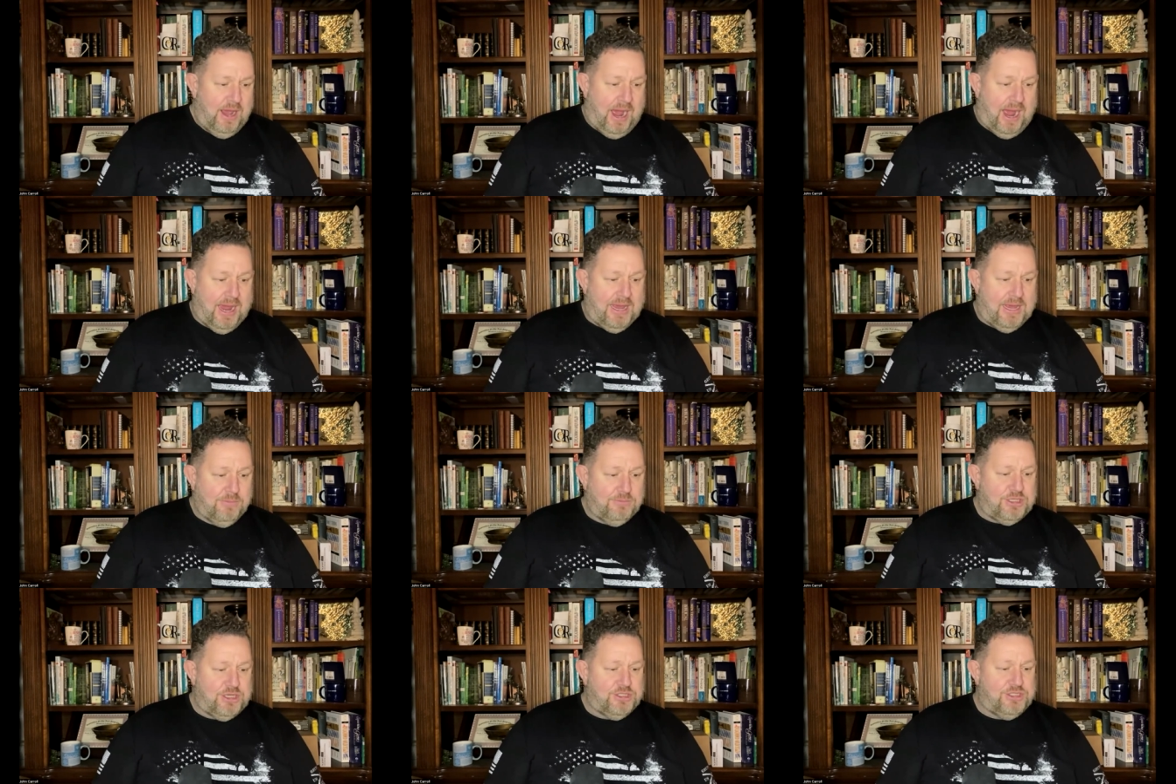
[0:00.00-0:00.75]
I
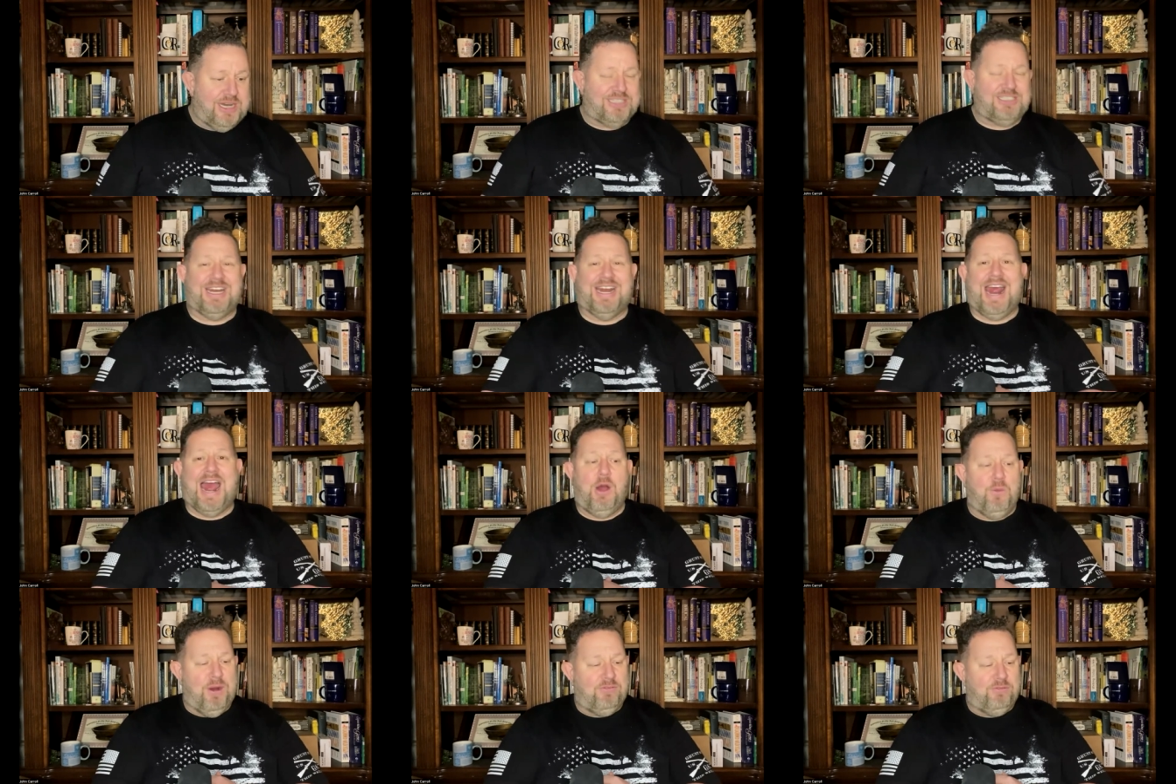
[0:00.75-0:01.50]
am suggesting,
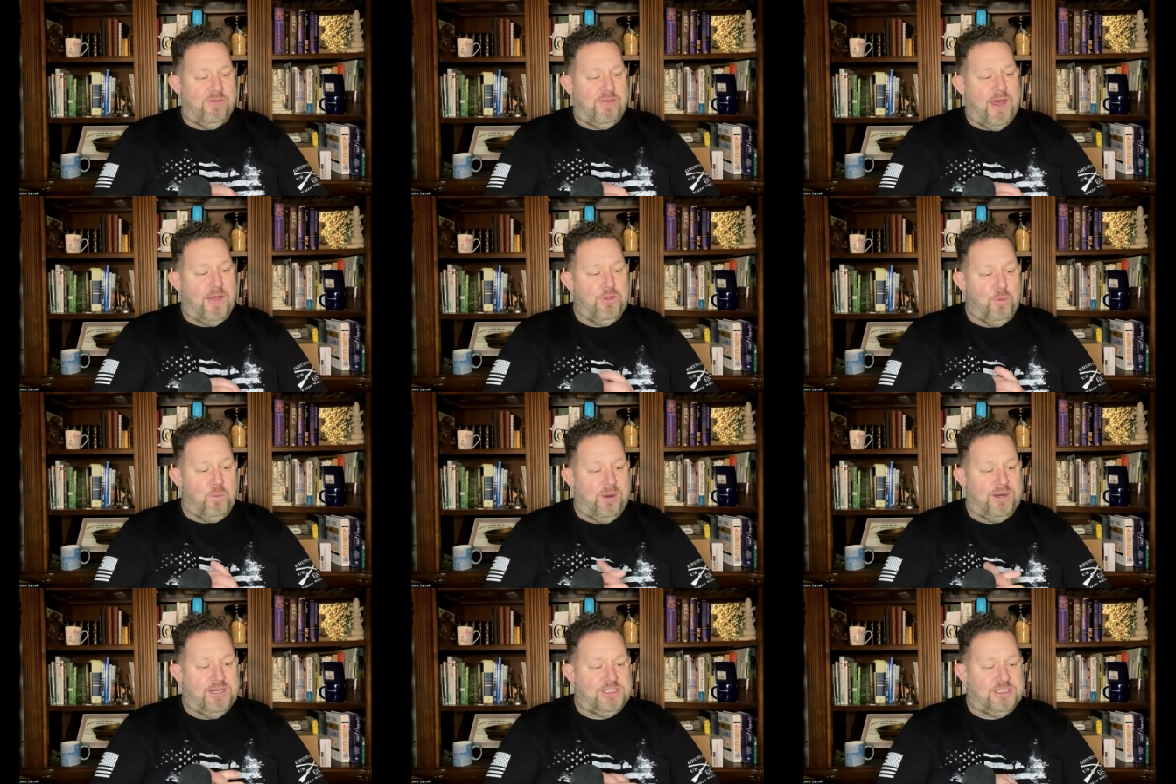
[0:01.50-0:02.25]
however, that the
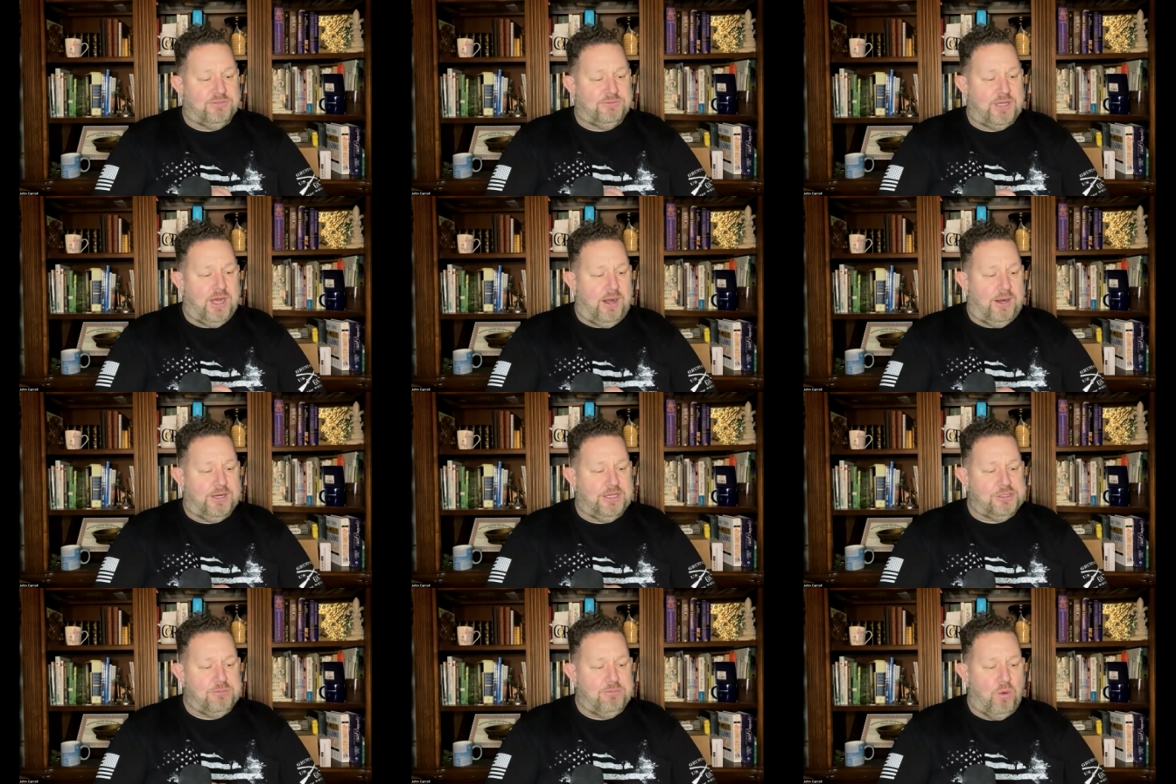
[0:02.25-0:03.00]
oneness of
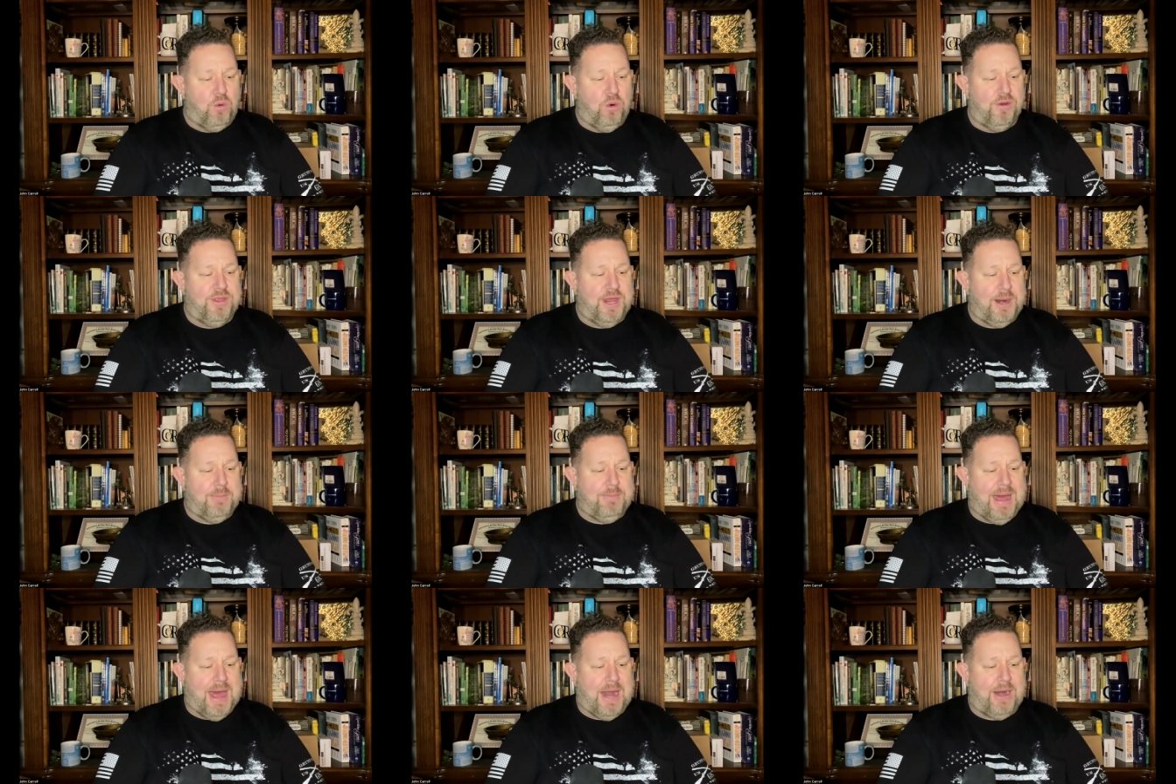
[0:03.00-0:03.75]
God is more than a
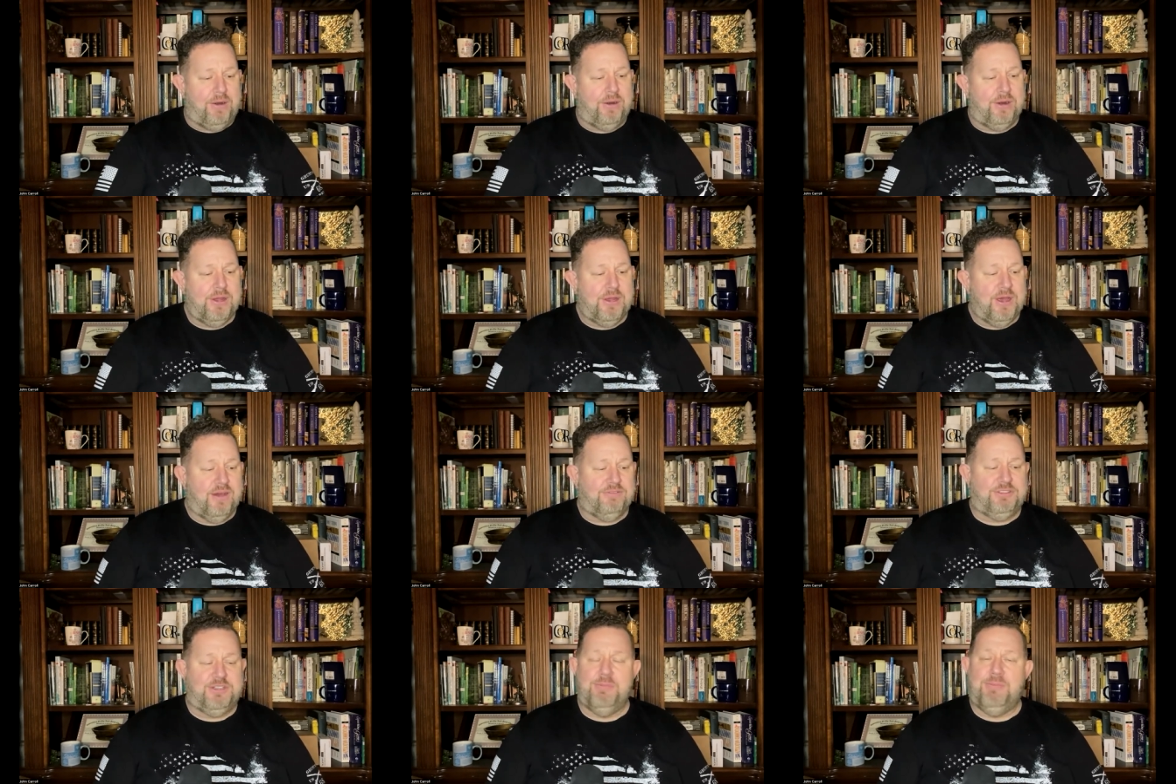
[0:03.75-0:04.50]
matter
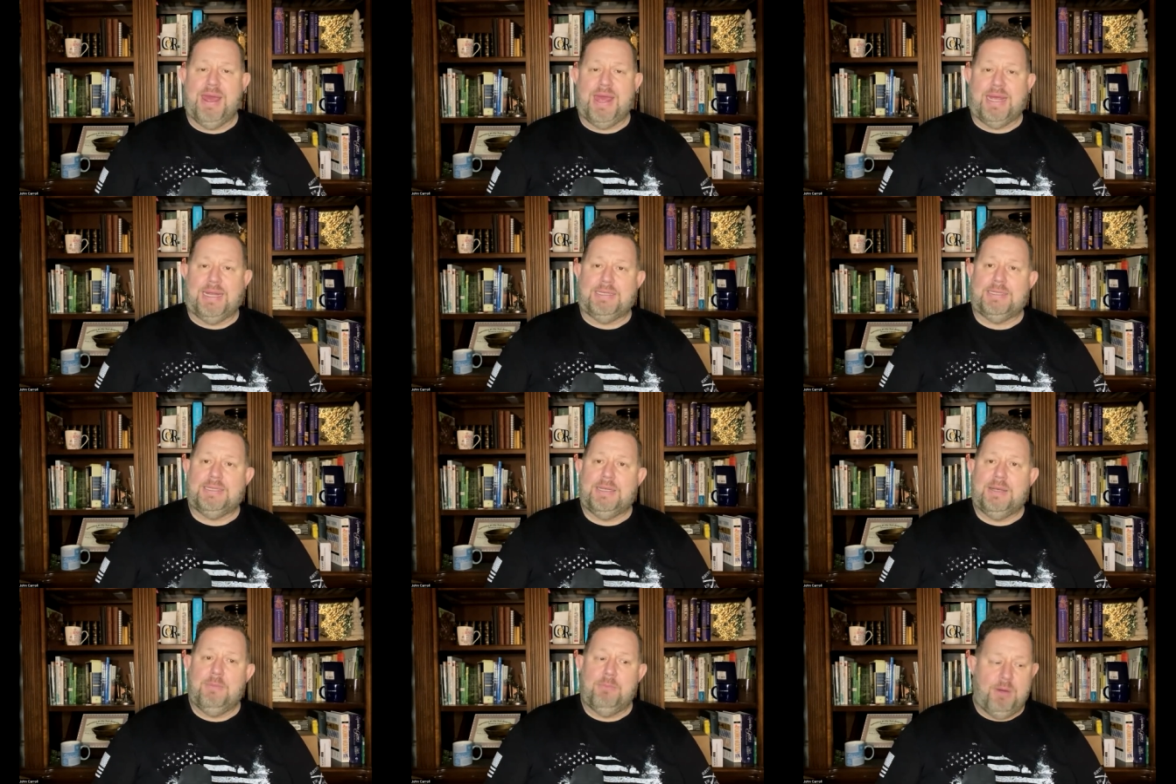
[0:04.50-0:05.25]
of debate
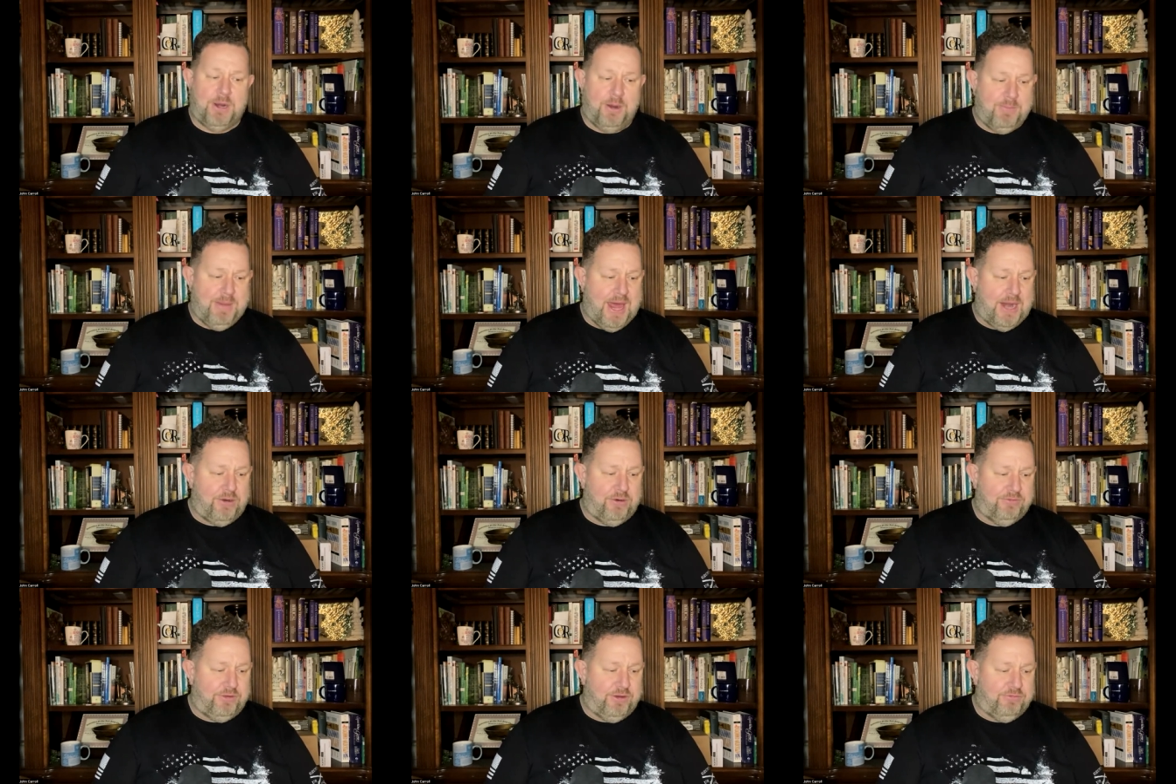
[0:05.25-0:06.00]
but a
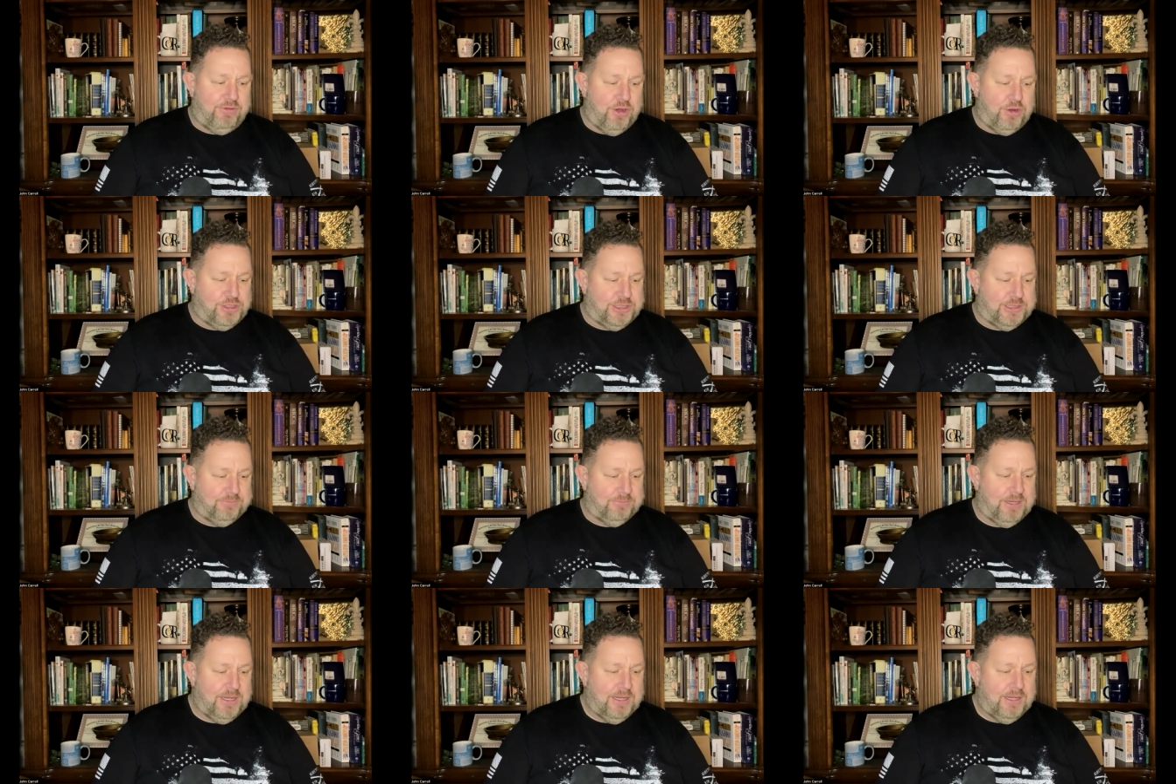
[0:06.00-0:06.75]
matter of devotion.